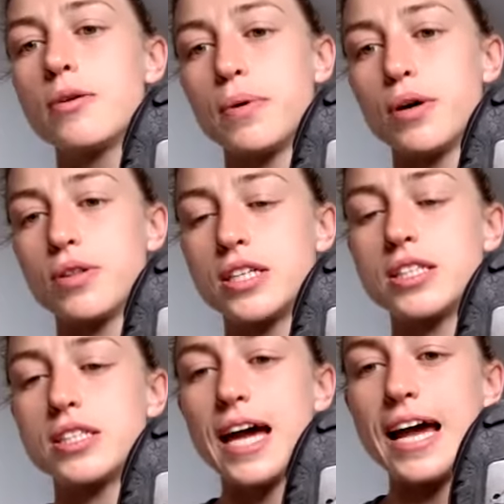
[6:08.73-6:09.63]
But this
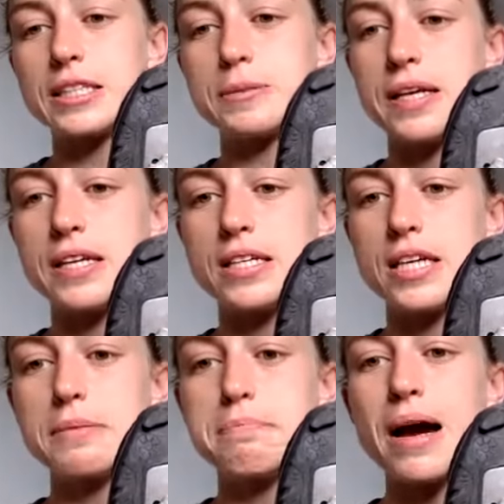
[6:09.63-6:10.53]
is the
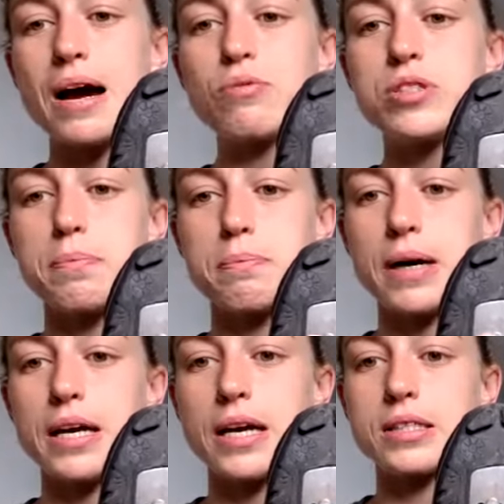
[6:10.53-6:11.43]
SPD mountain
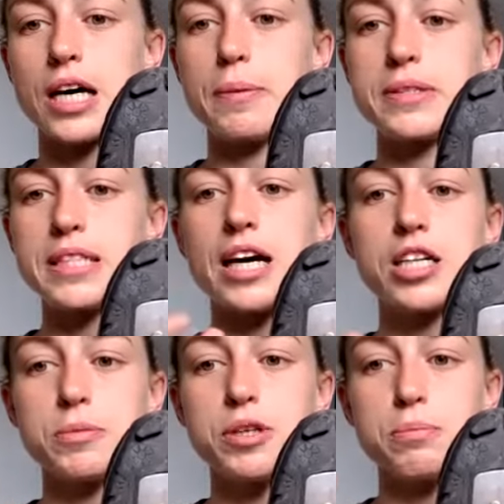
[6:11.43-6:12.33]
bike type
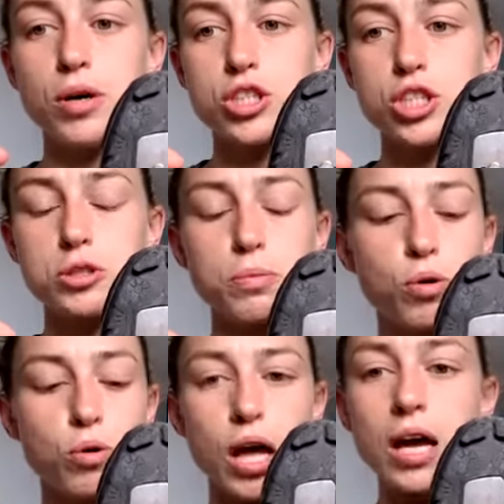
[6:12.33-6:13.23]
attachment, much
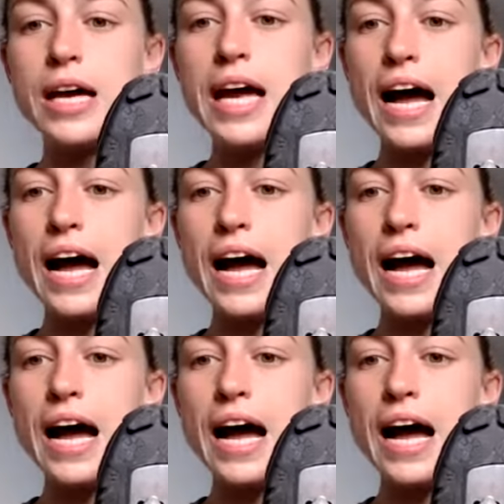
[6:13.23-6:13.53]
smaller,